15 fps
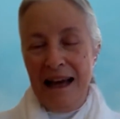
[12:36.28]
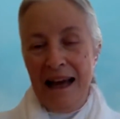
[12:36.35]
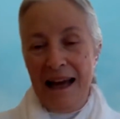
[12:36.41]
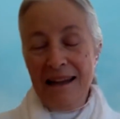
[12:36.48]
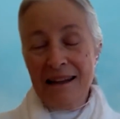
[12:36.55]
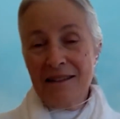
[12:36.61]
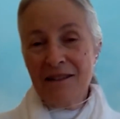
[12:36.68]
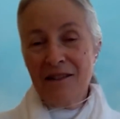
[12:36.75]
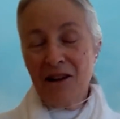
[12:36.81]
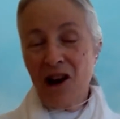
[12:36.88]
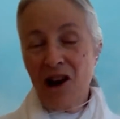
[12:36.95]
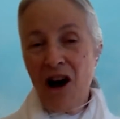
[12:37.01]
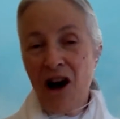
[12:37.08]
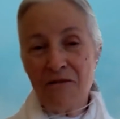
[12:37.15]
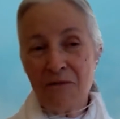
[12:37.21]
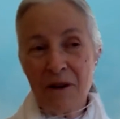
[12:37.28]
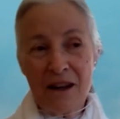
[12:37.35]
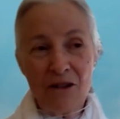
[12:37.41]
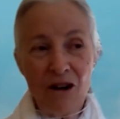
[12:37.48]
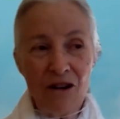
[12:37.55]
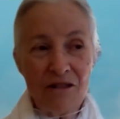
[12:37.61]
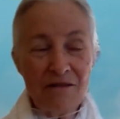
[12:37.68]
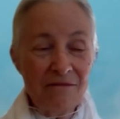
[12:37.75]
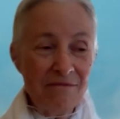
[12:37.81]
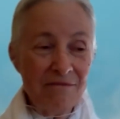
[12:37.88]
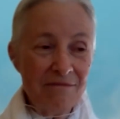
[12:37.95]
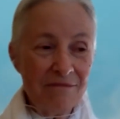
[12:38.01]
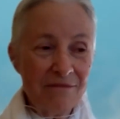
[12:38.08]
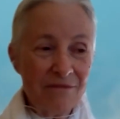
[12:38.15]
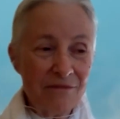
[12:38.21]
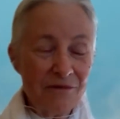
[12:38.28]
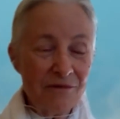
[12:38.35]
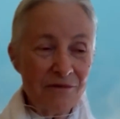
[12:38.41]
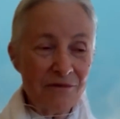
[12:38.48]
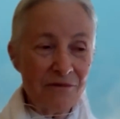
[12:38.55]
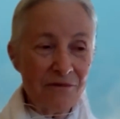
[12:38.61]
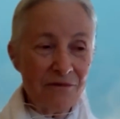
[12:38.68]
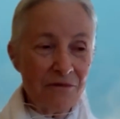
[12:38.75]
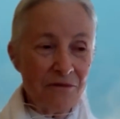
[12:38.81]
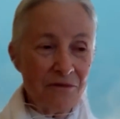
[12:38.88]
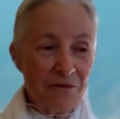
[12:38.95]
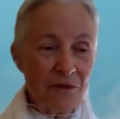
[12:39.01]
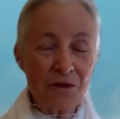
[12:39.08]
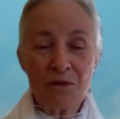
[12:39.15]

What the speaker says: And life went on for